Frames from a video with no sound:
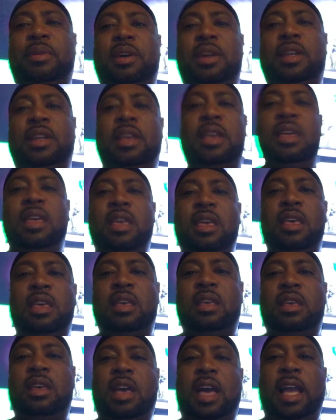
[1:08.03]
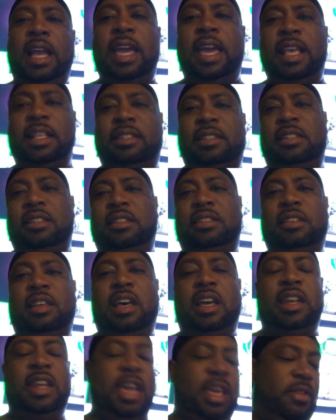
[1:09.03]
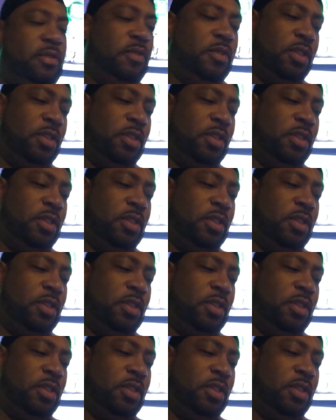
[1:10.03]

But I guess since Daddy